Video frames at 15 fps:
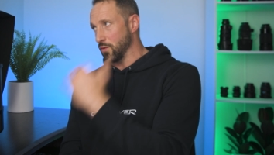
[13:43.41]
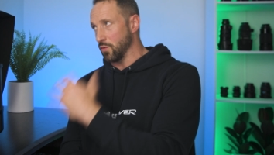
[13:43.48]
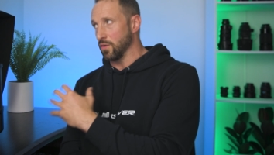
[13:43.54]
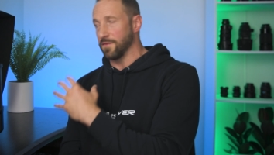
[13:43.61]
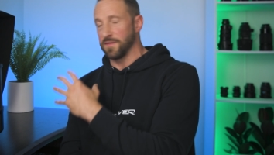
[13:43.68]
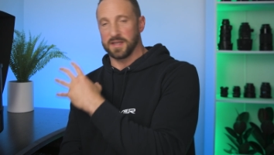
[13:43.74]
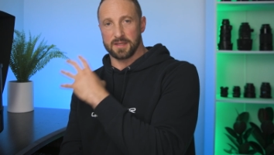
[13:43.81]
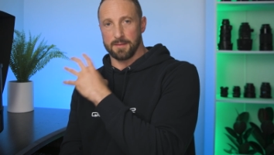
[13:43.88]

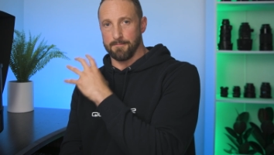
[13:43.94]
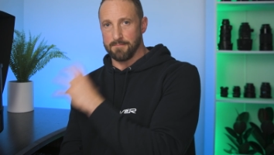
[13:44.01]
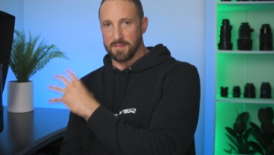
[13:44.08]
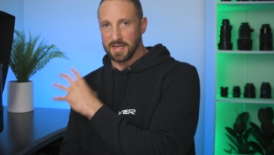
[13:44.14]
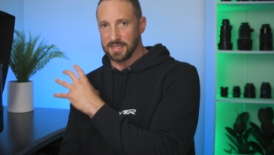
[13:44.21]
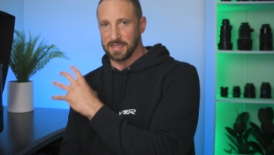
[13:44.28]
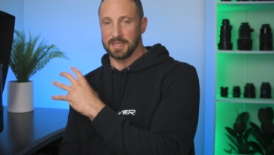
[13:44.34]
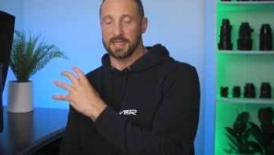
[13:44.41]
all of this
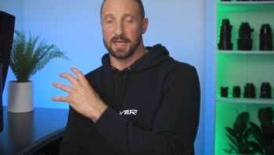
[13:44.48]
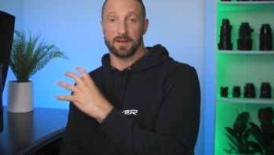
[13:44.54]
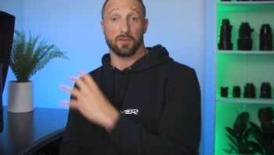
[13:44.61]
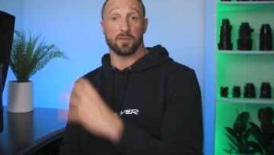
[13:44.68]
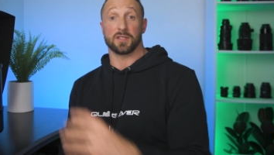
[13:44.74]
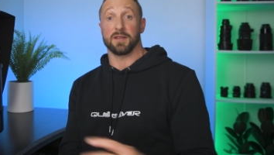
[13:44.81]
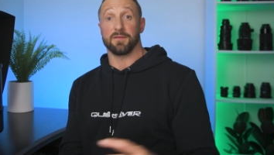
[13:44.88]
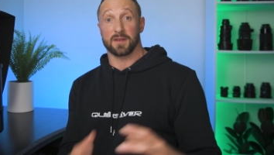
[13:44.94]
amazing
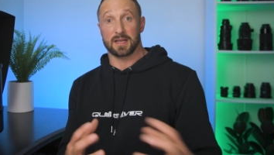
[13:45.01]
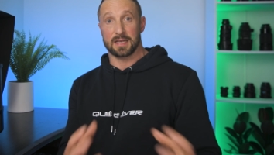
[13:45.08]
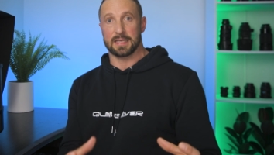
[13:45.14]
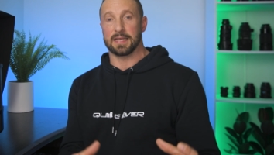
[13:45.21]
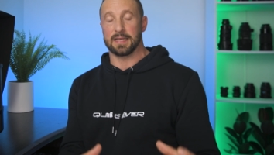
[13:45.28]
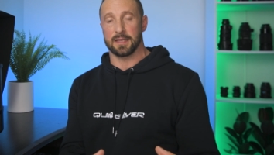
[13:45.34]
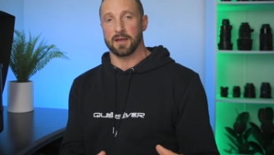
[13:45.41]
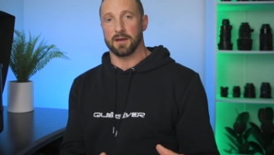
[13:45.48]
technology for
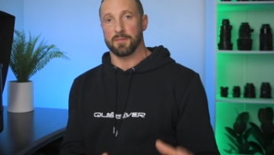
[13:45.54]
cleaning